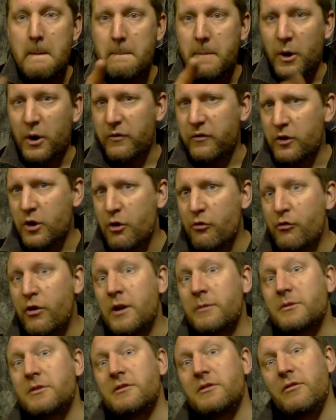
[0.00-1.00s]
But if you go
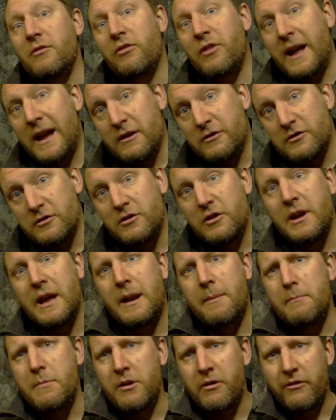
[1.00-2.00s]
right up to 2000, you
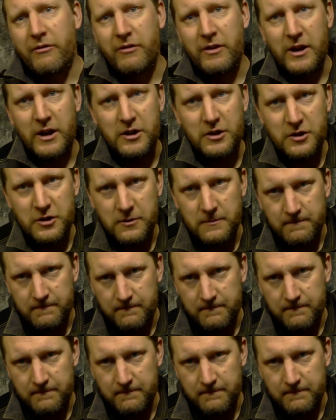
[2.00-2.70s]
get a mirror finish.